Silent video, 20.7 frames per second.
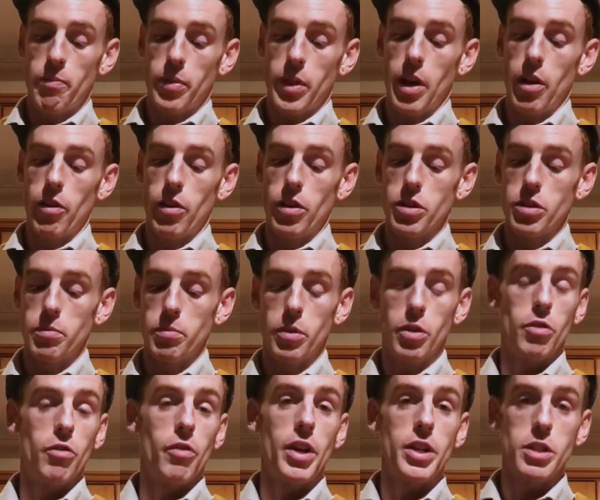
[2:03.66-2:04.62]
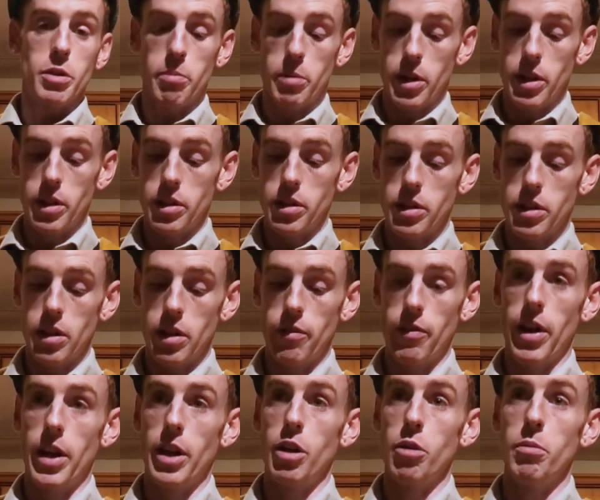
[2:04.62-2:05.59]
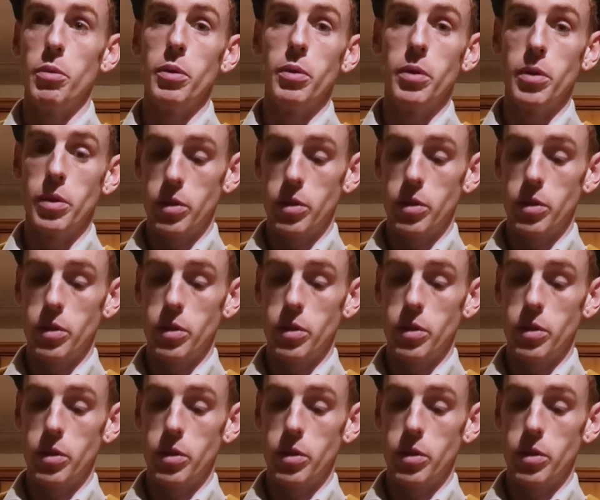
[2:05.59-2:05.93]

There are some good recipes available.